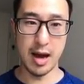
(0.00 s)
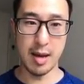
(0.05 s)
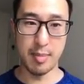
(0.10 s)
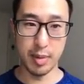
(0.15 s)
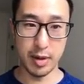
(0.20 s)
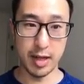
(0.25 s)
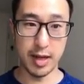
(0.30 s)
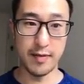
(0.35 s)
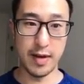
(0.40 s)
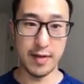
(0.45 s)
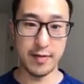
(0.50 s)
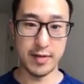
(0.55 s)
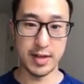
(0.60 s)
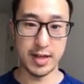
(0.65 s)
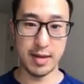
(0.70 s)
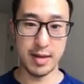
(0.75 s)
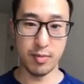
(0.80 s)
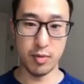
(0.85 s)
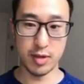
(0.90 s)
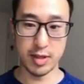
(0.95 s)
believe
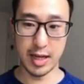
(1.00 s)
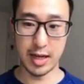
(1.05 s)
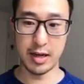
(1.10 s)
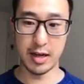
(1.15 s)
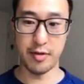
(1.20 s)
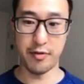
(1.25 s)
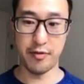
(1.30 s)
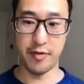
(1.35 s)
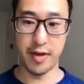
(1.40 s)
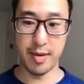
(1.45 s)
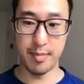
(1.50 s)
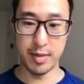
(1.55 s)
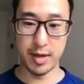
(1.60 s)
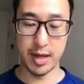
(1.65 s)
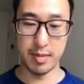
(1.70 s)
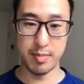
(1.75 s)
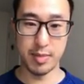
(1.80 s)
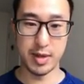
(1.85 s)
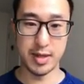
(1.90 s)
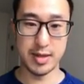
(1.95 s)
Everteam was like a family
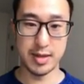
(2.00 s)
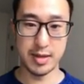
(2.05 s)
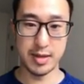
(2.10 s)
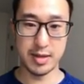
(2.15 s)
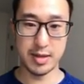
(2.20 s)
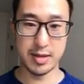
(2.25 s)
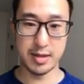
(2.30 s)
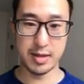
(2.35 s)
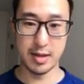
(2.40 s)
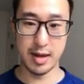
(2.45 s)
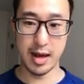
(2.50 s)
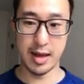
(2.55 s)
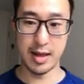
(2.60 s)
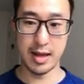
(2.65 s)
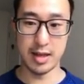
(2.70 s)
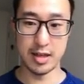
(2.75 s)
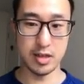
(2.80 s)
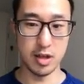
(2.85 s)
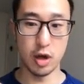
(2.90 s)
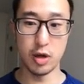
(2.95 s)
business, and they
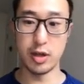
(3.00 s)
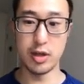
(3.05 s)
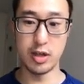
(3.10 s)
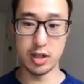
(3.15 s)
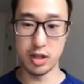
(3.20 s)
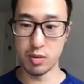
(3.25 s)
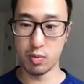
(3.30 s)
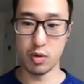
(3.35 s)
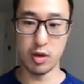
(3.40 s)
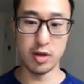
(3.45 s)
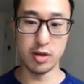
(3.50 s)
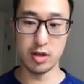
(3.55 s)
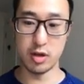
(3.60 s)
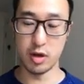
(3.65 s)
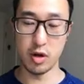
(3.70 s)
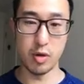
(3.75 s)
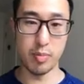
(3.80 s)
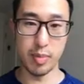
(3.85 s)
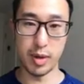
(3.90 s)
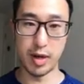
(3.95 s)
slowly just wanted to
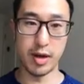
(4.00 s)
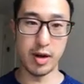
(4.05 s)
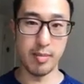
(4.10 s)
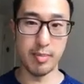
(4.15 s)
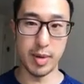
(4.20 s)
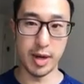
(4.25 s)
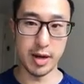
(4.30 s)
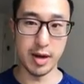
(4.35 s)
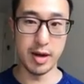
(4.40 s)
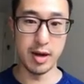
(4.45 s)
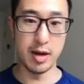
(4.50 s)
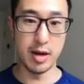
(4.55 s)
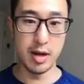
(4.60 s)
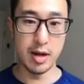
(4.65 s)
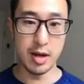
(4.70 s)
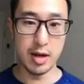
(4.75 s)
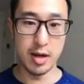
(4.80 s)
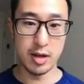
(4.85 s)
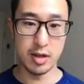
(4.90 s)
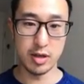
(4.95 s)
go bigger and bigger,
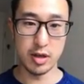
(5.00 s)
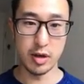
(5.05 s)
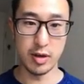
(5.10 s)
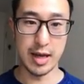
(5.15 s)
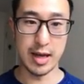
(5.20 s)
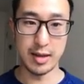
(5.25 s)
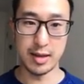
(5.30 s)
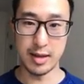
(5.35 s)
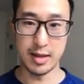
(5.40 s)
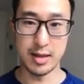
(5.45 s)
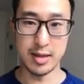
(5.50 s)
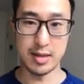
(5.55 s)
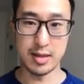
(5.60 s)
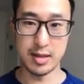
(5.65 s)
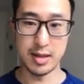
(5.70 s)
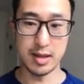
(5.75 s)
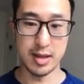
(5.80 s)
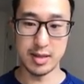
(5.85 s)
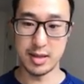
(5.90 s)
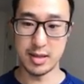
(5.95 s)
so that this
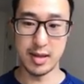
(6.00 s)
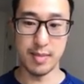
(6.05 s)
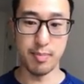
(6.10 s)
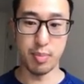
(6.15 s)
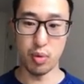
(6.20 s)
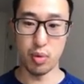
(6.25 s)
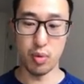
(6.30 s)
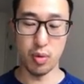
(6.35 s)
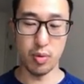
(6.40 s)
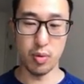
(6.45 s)
simple